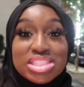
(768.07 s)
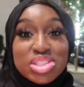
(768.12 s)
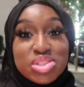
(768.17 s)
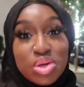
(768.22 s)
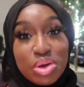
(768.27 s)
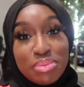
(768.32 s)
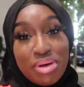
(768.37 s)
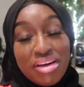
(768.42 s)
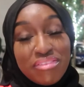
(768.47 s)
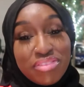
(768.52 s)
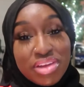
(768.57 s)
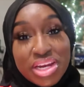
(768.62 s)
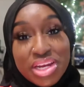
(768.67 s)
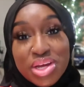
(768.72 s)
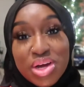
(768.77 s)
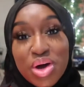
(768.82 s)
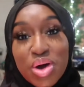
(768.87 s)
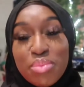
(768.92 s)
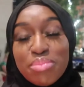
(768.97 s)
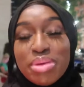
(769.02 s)
enjoy my
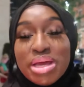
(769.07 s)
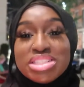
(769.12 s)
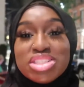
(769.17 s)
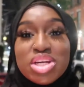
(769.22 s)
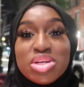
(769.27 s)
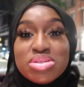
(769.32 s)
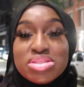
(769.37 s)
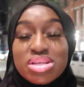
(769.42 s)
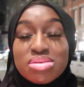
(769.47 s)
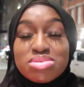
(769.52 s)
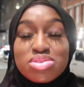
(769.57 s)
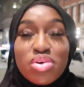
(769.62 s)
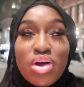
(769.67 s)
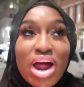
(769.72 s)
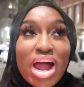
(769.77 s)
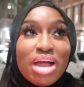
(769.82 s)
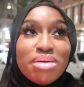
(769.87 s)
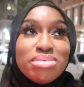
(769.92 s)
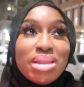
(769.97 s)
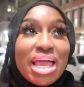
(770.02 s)
video make sure you
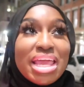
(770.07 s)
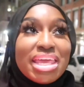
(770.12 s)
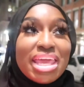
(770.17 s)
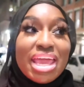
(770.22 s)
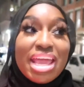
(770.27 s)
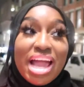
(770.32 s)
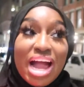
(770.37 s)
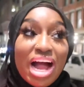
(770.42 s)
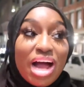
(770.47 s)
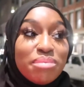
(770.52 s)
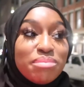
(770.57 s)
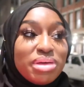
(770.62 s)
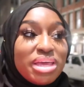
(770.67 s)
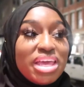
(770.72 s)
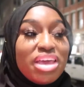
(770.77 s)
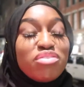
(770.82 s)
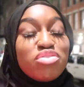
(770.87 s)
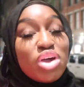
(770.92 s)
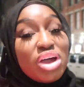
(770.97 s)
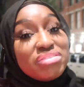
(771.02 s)
subscribe like and
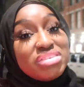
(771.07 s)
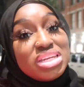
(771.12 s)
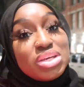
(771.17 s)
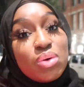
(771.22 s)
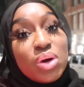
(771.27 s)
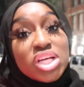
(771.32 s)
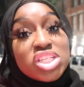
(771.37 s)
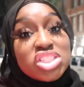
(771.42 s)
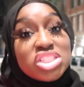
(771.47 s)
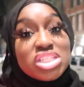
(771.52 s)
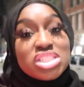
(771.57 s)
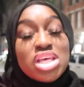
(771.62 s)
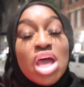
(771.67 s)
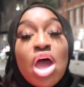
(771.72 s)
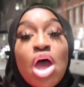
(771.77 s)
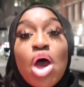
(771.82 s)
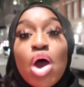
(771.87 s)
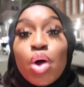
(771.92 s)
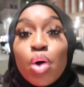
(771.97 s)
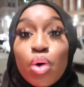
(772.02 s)
comment if you have any questions
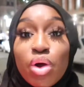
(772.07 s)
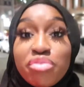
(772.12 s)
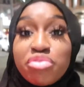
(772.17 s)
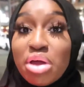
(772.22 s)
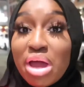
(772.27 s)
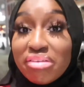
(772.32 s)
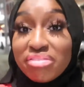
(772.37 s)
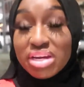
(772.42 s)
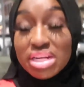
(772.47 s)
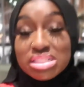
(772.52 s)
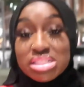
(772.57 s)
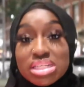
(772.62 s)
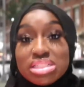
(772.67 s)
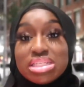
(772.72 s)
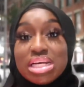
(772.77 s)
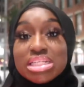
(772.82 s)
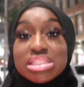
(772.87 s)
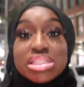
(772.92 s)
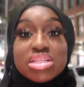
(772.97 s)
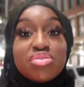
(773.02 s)
or if you have any
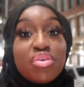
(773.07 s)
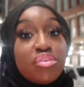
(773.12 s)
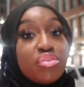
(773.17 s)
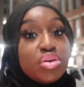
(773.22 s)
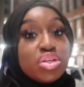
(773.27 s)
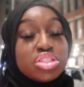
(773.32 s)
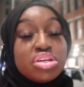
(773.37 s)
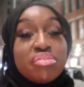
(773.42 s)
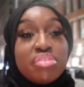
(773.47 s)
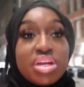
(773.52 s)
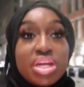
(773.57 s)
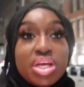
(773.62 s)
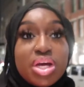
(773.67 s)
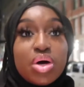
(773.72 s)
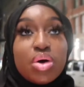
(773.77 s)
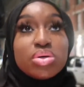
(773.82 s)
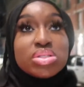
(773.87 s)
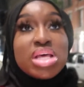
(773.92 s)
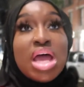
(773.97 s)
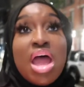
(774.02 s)
suggestions for future
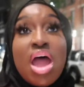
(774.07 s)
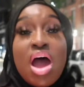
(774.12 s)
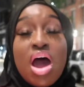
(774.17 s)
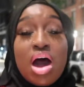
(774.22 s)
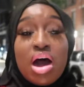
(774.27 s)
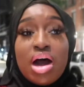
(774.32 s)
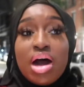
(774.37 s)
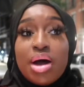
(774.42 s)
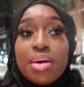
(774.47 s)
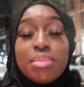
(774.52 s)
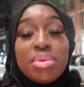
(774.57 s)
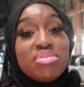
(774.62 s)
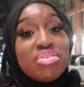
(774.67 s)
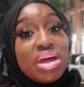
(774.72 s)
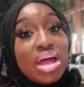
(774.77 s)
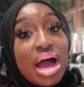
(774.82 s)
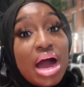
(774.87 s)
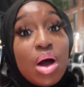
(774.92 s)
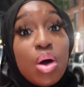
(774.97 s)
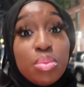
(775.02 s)
videos um if
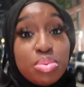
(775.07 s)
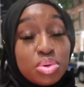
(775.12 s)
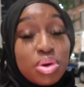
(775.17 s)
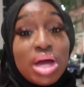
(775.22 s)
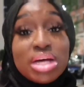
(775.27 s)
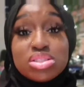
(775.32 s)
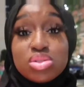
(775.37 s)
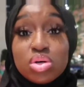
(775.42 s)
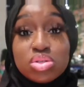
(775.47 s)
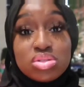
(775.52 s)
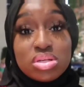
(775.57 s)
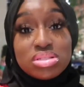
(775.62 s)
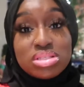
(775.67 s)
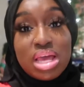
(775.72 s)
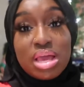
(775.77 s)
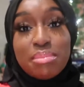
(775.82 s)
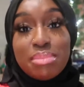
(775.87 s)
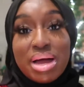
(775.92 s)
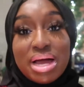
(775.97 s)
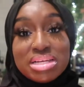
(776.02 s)
i hope you guys also
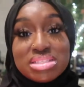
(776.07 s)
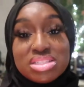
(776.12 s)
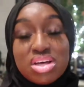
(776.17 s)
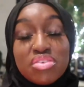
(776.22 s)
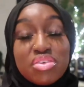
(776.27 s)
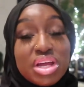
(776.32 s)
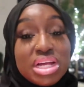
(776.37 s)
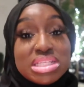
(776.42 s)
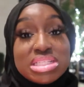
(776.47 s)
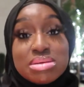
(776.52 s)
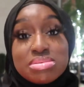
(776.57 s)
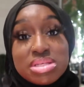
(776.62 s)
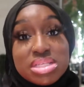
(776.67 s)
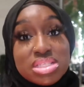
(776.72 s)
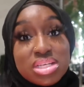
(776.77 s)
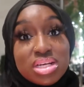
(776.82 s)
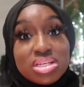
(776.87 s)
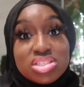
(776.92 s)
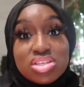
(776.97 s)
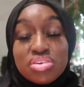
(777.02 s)
take my self-care tips
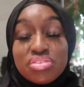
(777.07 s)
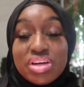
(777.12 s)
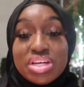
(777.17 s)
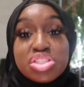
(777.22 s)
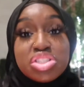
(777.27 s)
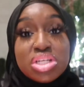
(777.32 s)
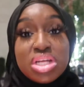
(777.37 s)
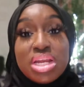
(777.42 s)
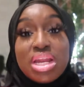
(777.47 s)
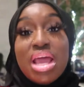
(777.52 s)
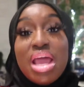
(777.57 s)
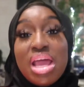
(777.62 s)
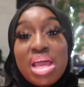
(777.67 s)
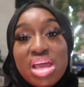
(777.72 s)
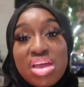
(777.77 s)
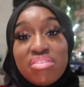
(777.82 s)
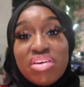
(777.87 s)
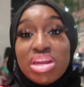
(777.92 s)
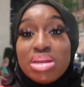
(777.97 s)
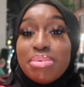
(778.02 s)
into consideration
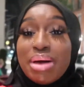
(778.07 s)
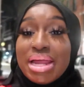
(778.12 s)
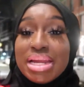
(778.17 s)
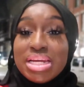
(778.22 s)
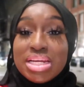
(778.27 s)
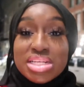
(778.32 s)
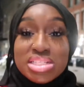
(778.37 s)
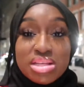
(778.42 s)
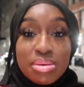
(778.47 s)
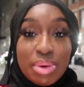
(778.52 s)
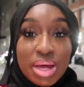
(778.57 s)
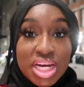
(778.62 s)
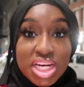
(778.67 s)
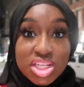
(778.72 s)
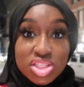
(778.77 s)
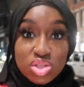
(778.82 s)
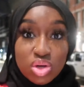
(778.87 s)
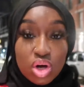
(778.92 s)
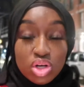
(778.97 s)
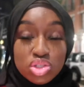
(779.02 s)
if anybody needs somebody
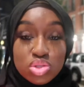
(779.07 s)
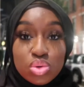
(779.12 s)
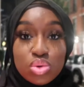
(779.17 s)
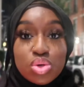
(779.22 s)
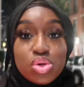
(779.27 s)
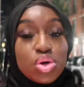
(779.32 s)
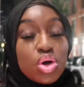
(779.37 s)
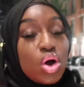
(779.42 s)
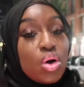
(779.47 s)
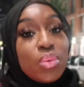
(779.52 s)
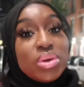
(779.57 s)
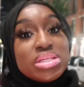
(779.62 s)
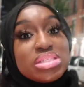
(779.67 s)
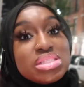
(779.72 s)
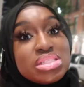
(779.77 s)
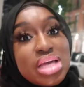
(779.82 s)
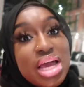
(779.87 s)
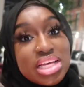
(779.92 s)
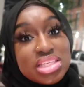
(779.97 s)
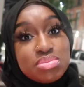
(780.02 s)
to talk to you can always
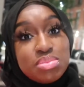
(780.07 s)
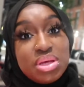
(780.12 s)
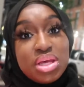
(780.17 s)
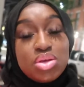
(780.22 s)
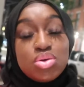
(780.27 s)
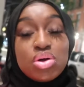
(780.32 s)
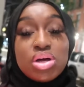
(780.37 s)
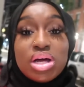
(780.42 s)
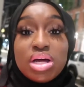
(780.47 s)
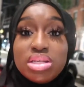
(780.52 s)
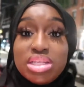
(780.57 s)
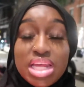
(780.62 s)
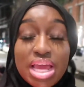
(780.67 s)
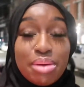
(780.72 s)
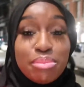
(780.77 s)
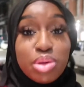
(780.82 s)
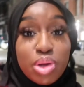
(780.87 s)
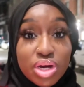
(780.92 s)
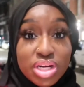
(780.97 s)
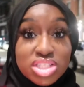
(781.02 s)
text me you could
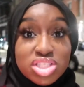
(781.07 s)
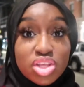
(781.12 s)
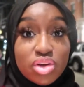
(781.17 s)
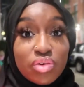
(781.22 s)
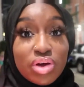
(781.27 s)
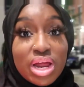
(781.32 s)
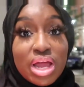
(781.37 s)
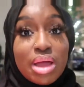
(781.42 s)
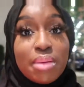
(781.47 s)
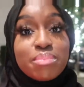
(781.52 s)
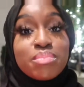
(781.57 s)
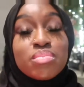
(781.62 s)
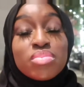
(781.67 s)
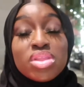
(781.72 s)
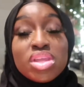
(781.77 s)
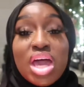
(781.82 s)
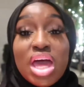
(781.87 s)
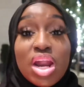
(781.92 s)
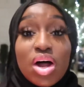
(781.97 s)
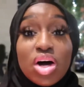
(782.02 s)
dm me on instagram
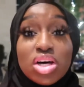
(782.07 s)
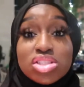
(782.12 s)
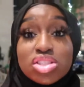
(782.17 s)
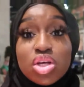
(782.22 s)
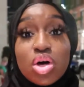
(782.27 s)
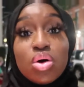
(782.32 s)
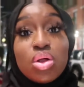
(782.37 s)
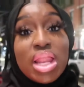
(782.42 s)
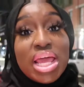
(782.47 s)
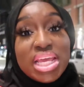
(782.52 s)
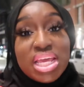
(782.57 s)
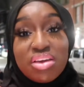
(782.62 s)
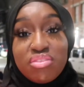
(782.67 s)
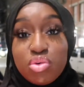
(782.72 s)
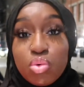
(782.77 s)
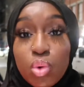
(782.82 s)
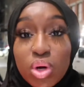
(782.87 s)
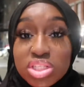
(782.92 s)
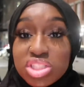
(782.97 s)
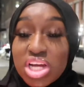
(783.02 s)
and also like if
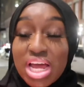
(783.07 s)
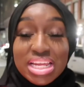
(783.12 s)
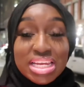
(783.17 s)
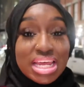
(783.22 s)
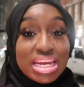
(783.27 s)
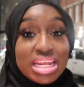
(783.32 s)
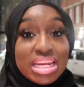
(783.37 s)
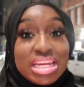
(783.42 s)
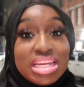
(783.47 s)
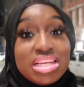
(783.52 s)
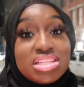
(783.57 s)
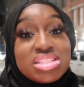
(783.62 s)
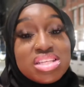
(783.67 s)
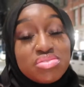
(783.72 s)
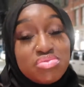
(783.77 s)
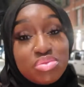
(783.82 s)
you want your identity to